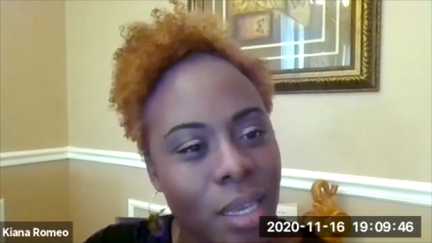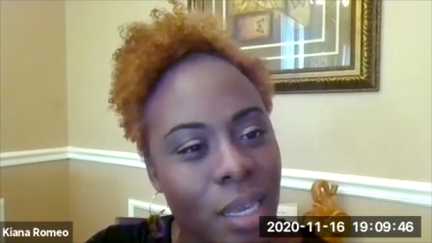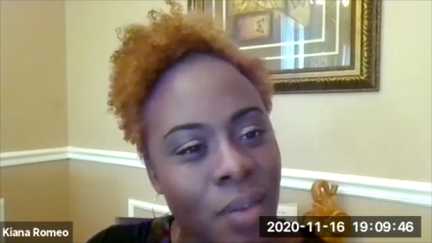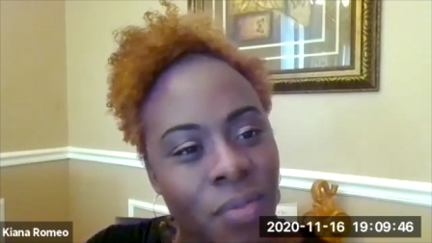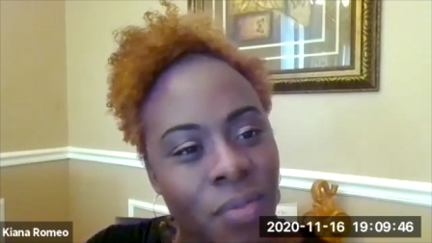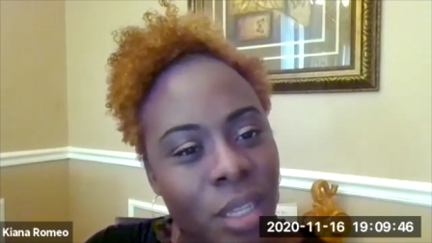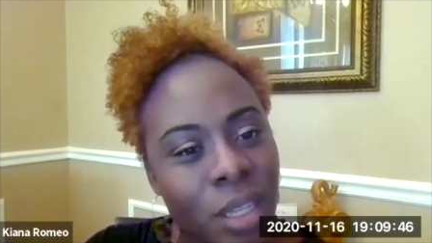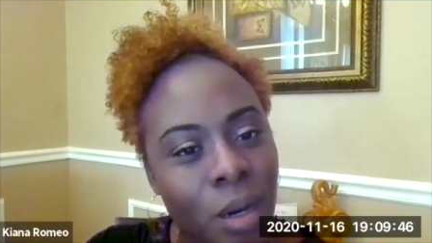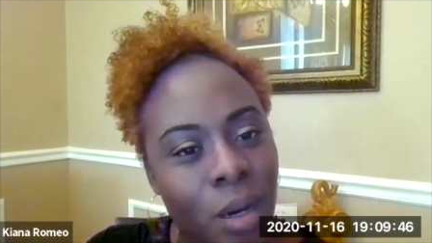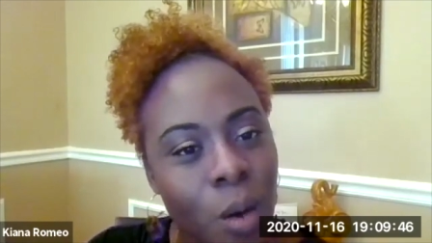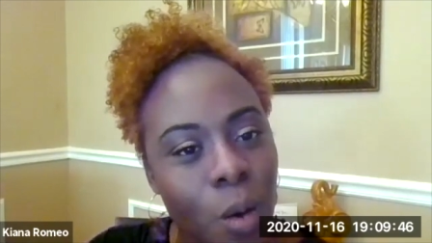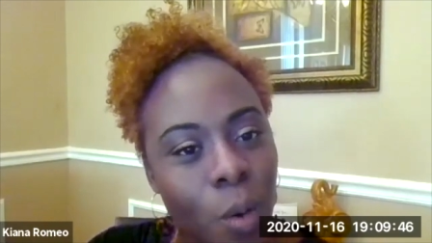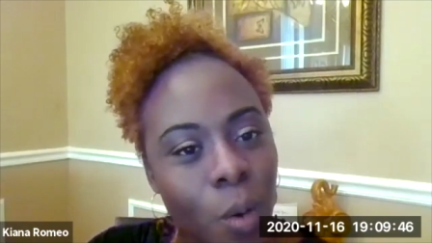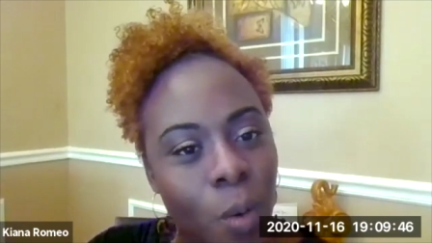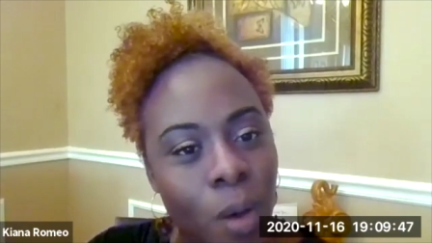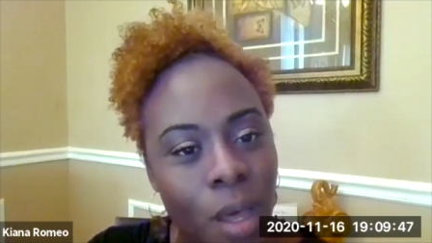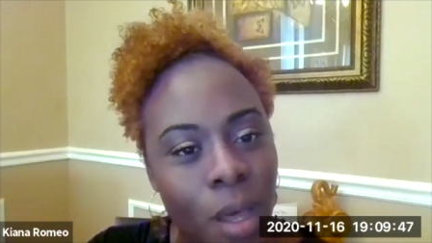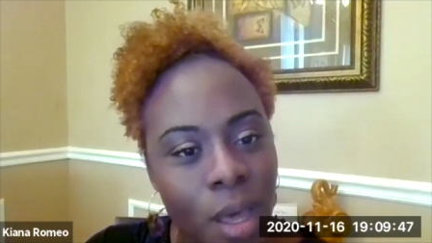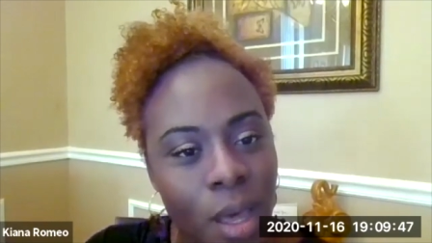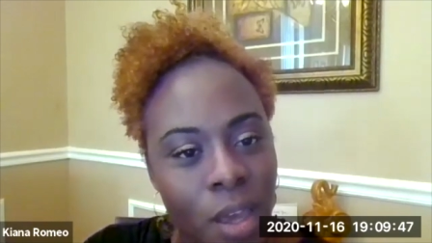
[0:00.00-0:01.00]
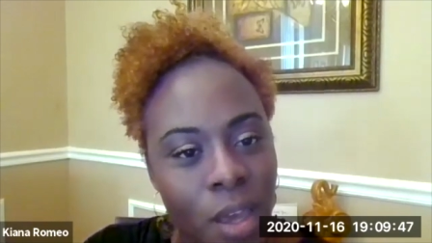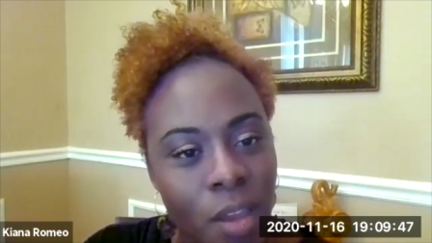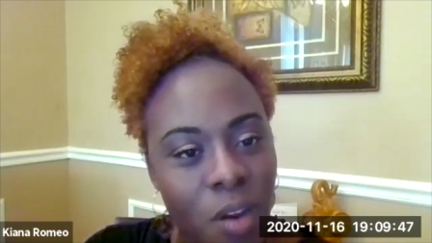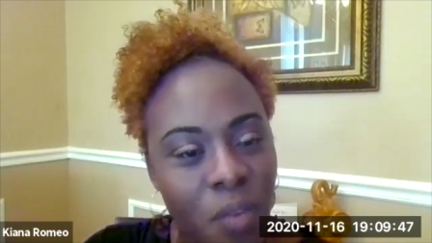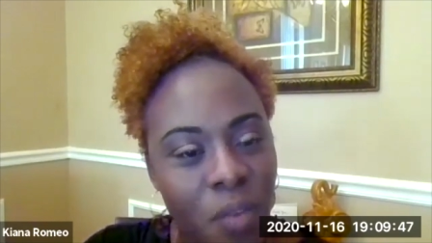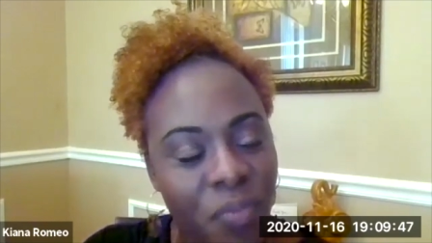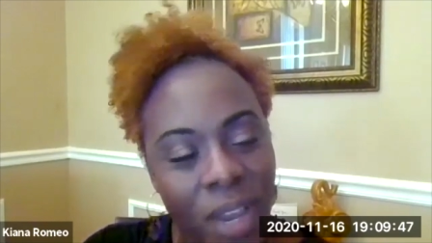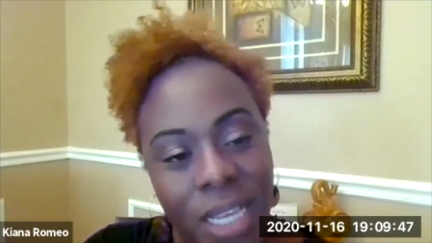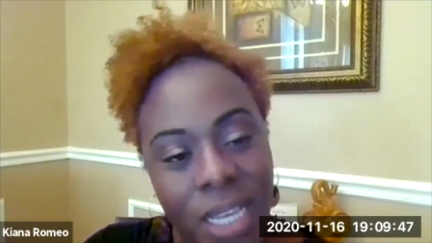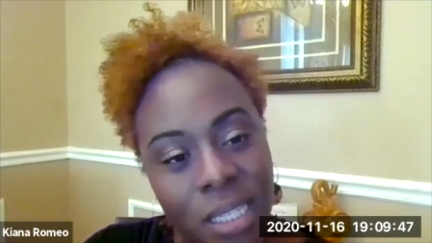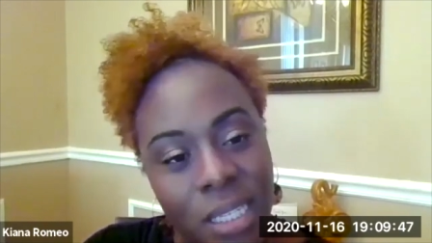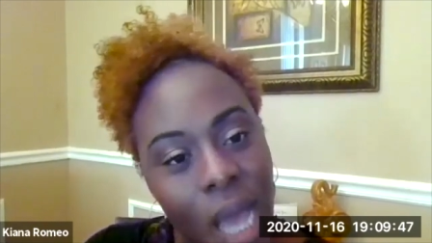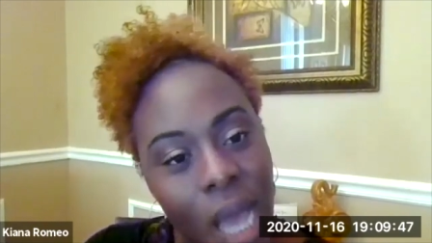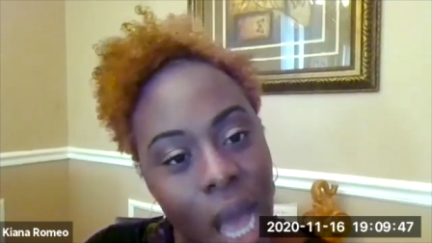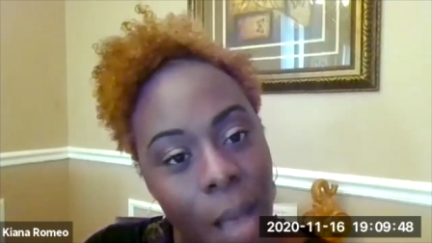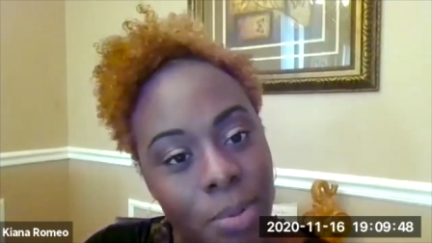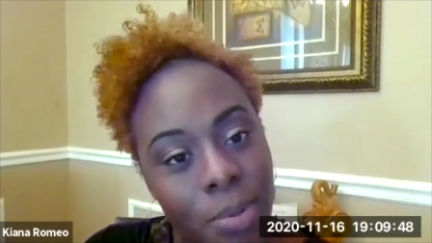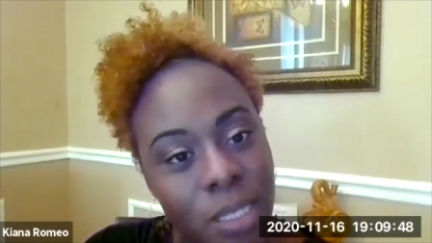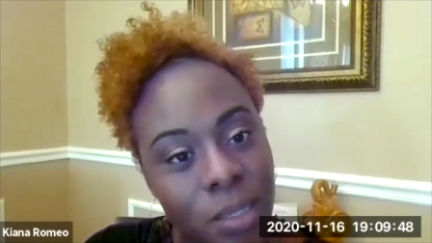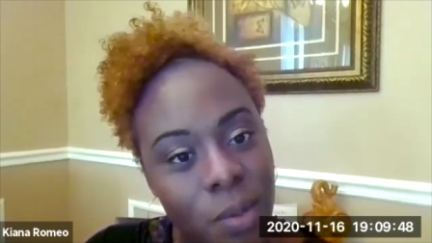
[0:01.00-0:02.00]
even though you're facing
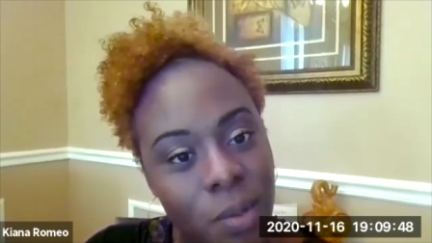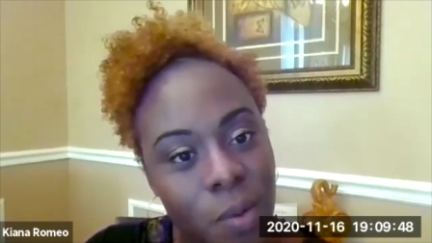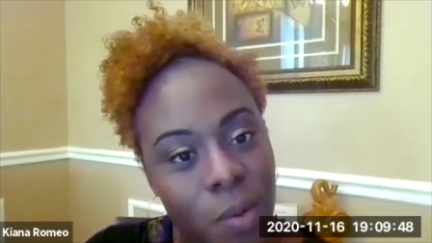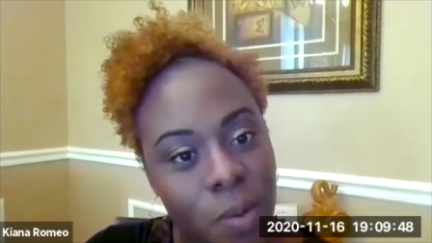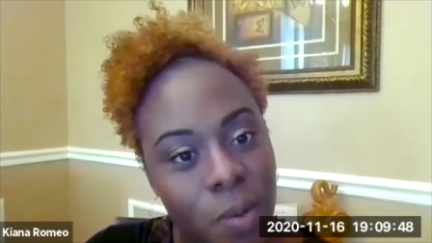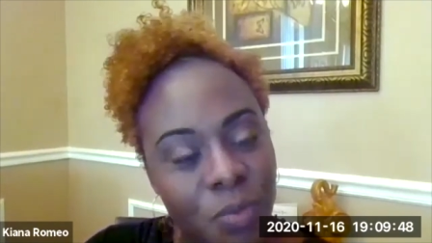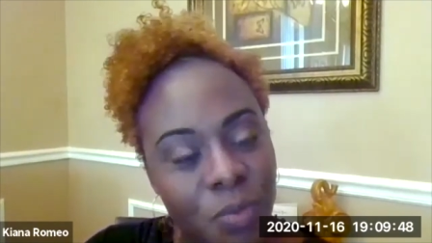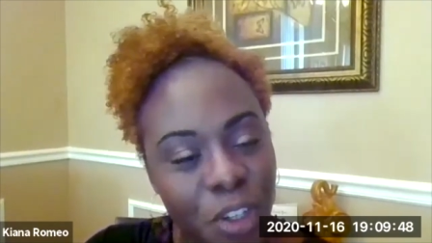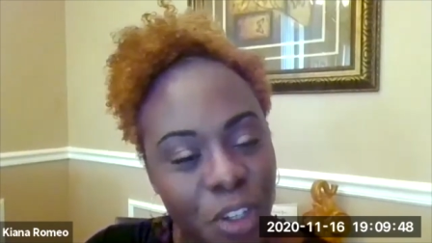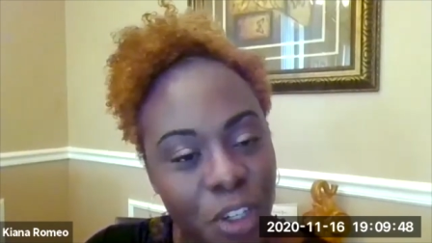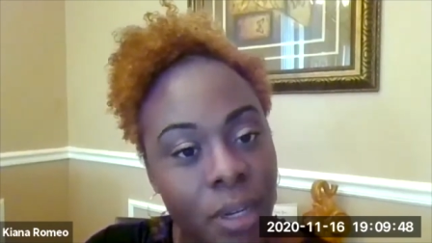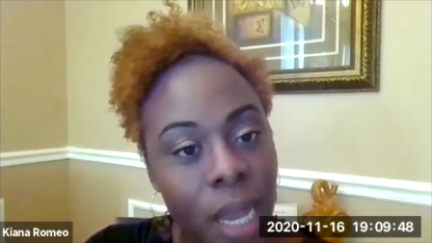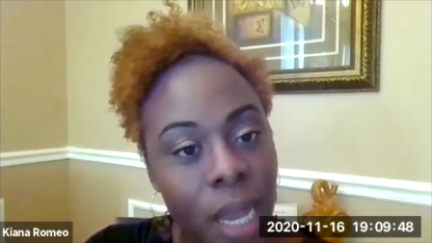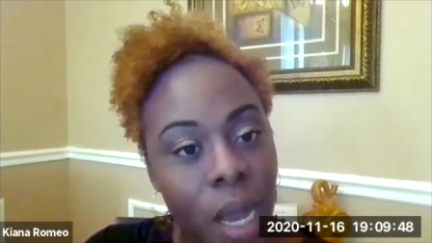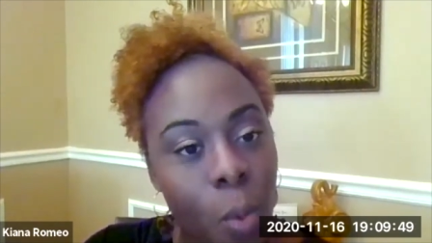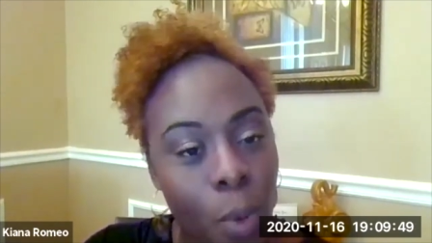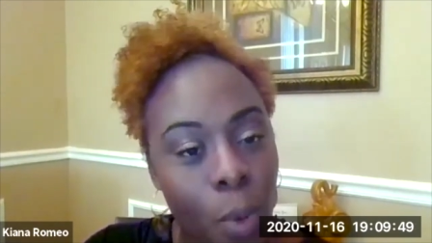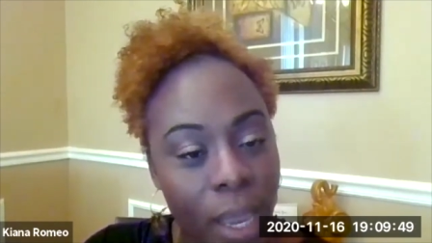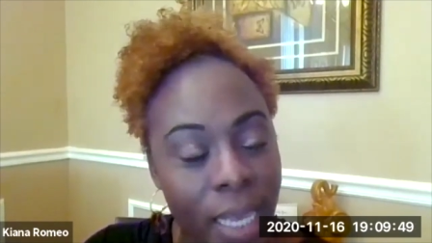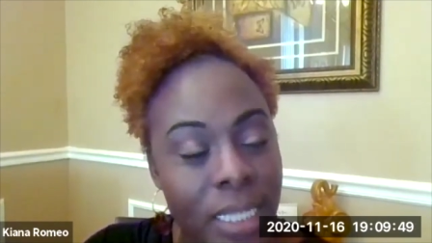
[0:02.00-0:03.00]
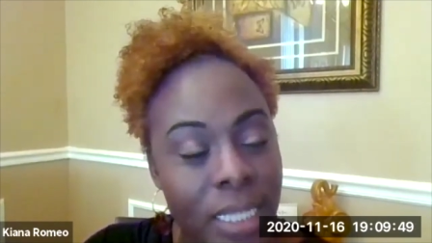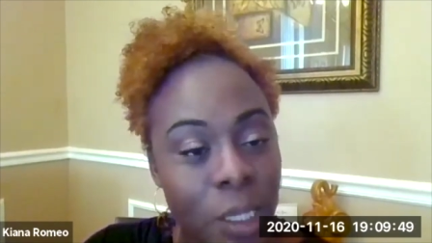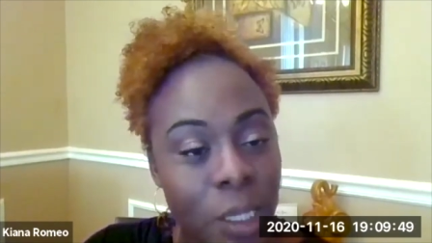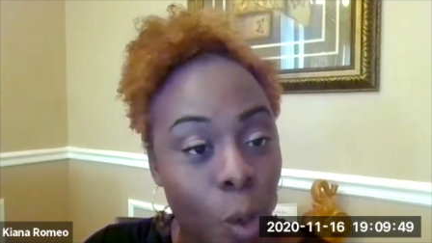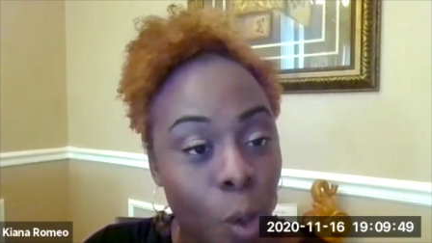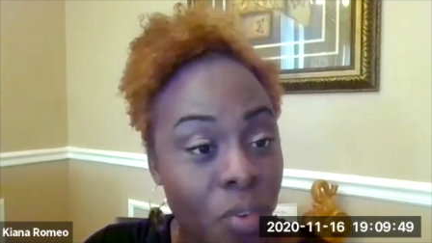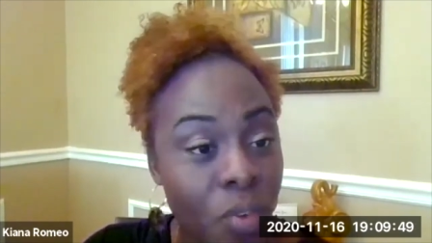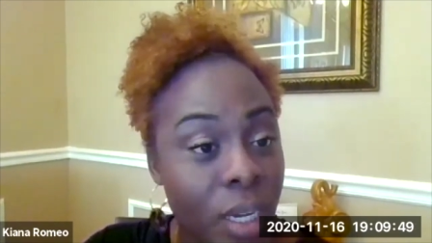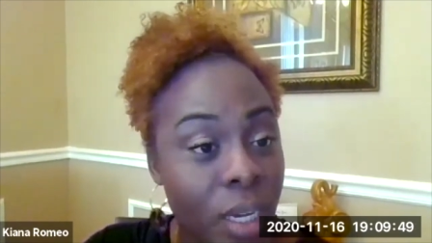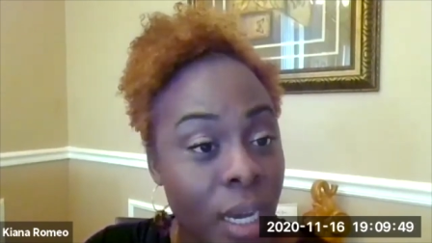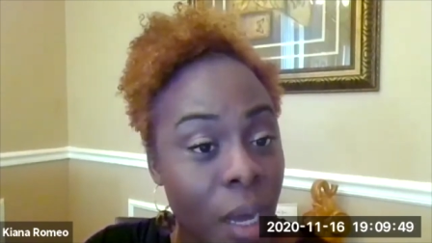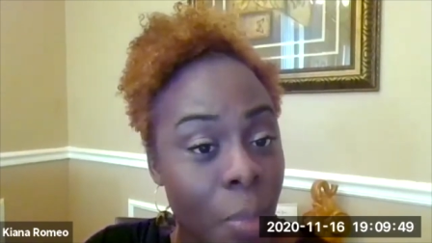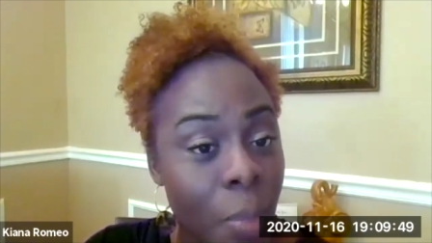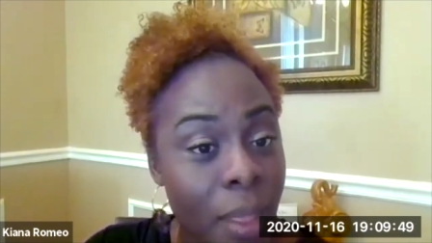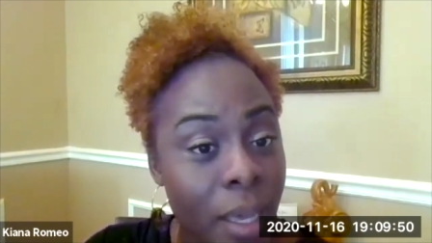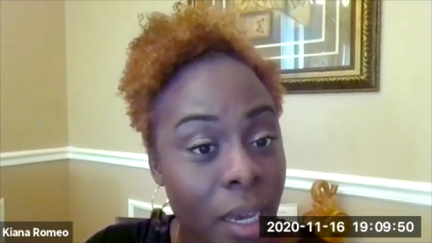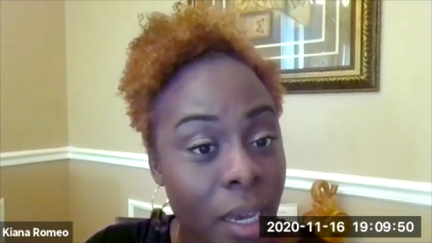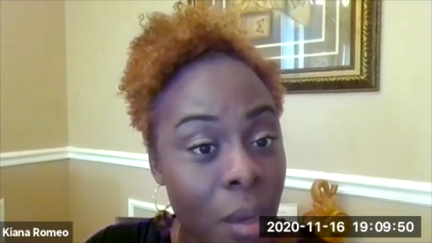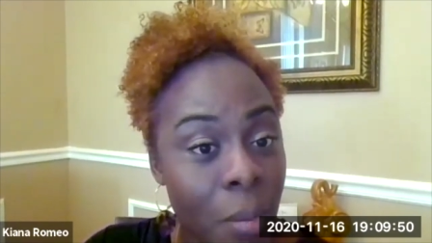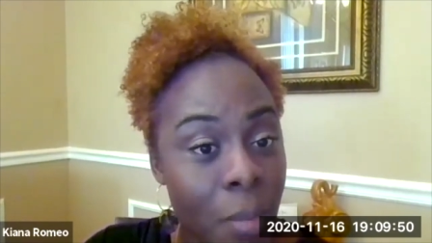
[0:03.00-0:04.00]
obstacles, figuring out ways to overcome
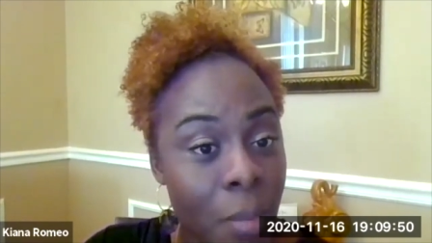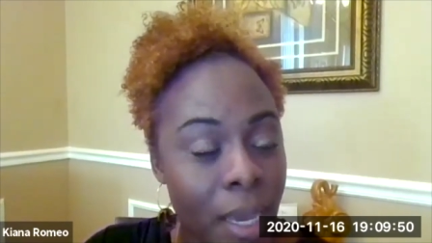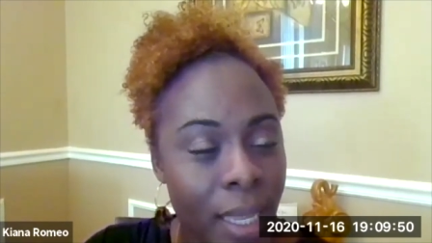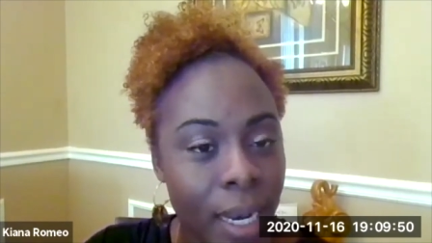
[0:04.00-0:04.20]
them.